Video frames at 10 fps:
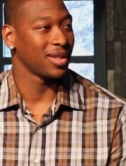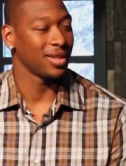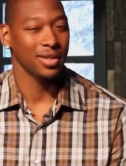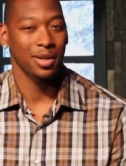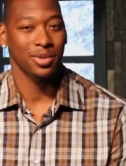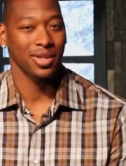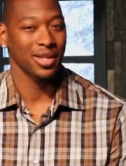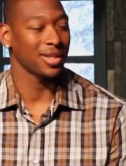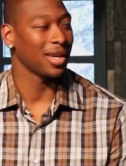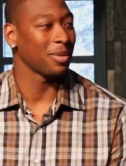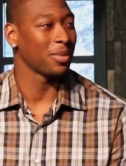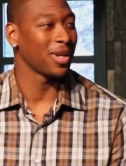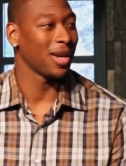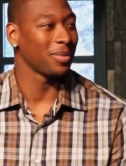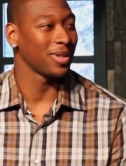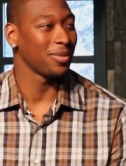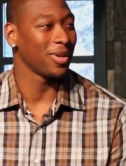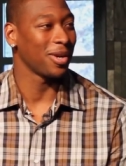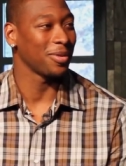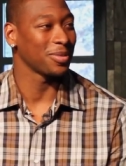it's almost like the game of Monopoly
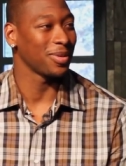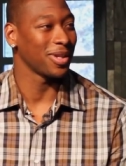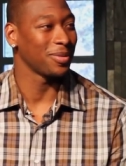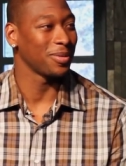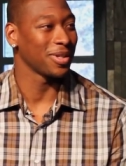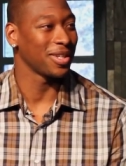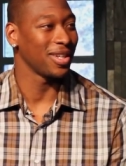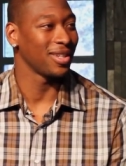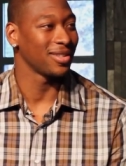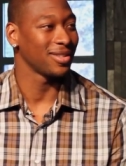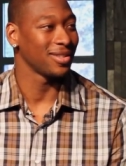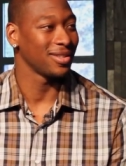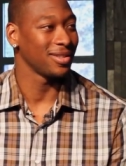we always played when we were kids.